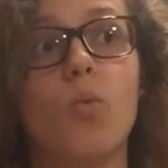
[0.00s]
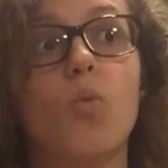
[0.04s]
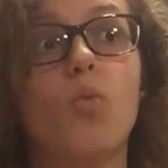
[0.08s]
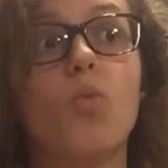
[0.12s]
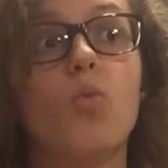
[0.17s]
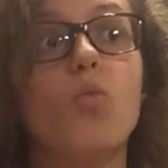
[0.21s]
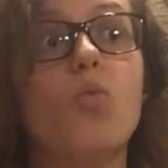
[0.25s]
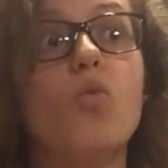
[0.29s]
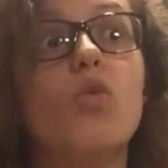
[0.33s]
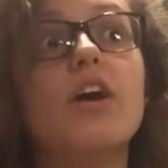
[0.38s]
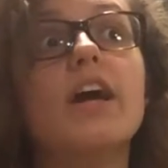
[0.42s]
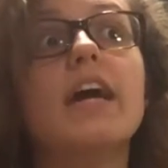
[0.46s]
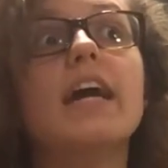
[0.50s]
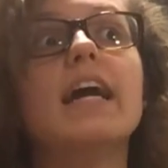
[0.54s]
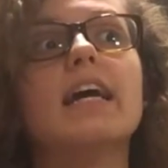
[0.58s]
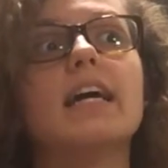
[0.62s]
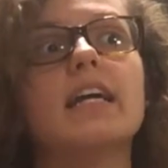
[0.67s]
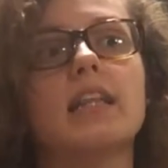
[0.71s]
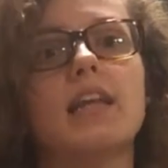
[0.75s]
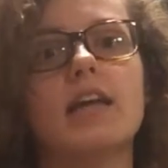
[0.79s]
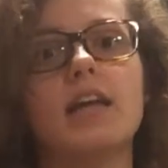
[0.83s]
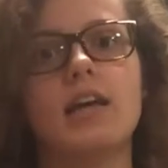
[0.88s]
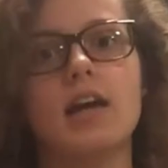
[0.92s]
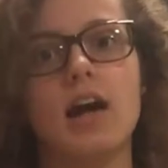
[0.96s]

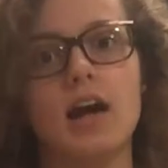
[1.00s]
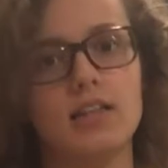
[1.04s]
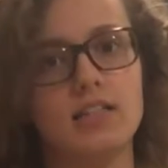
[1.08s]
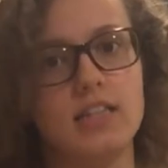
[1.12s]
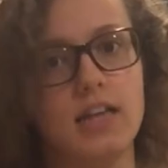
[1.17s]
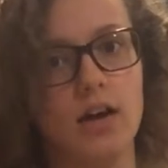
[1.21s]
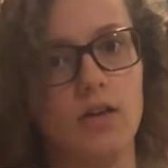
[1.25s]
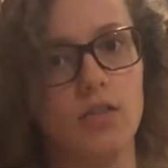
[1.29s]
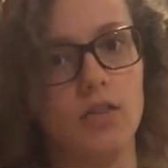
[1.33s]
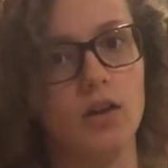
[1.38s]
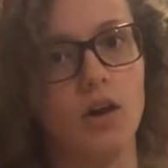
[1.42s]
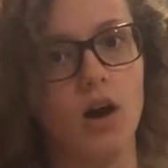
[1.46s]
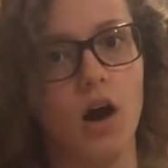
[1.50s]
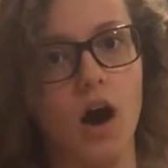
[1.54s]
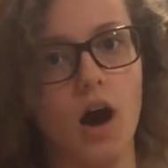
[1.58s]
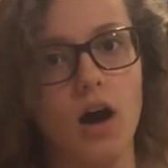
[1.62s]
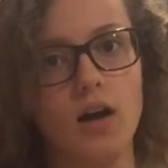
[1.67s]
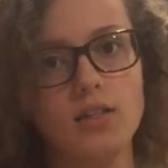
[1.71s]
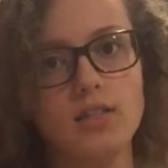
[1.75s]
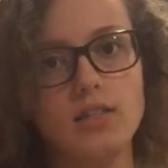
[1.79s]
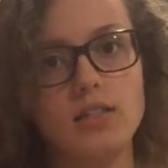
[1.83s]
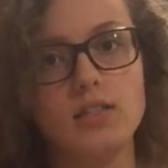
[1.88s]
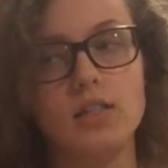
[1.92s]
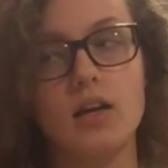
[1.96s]
really cut down the
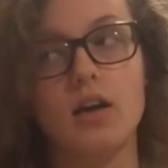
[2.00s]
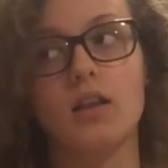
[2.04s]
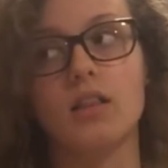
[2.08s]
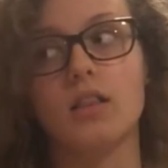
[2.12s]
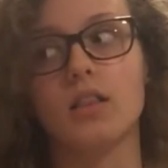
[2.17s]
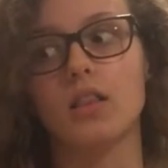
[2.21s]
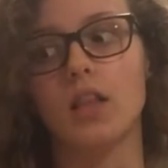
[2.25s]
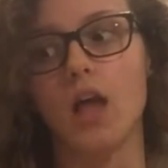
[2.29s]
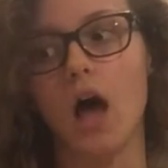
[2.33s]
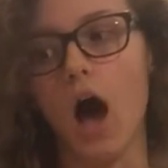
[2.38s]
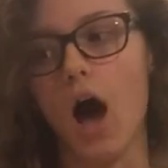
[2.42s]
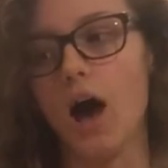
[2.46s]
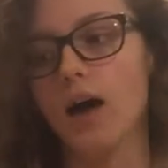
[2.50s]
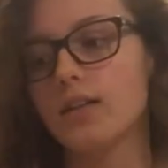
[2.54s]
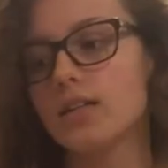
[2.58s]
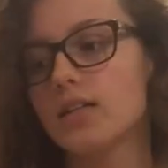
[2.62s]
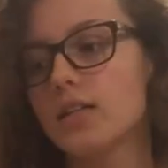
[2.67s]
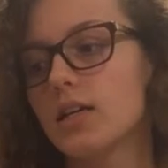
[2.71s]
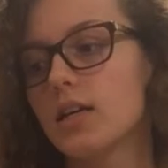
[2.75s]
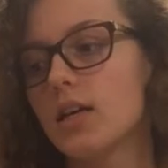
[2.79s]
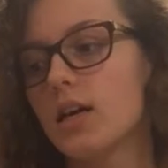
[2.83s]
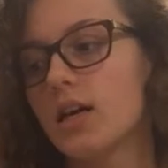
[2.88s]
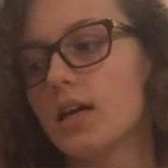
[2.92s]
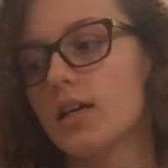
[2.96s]
costs a
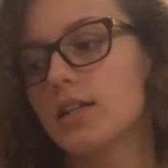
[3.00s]
lot